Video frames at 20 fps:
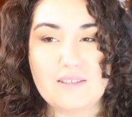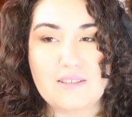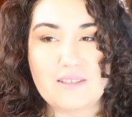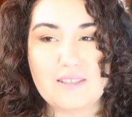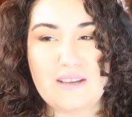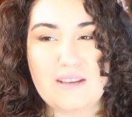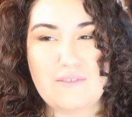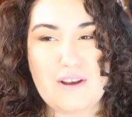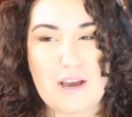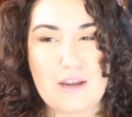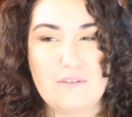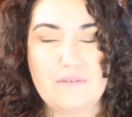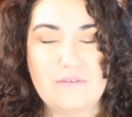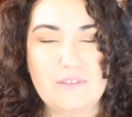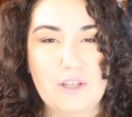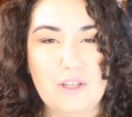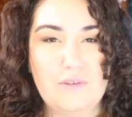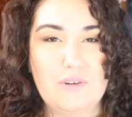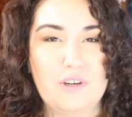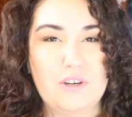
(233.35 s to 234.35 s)
since they've kind of
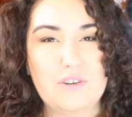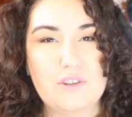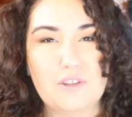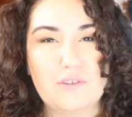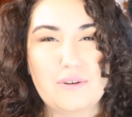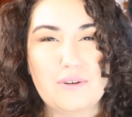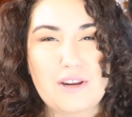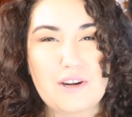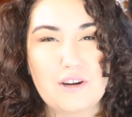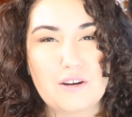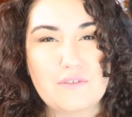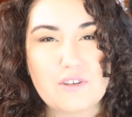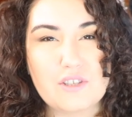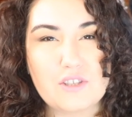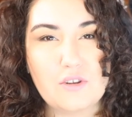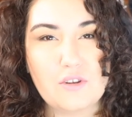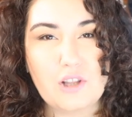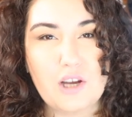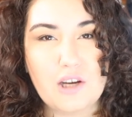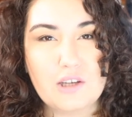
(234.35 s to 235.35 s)
flown under the radar for
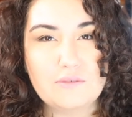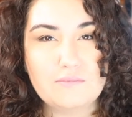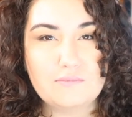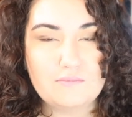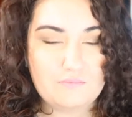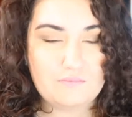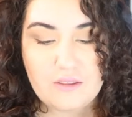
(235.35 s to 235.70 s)
so long.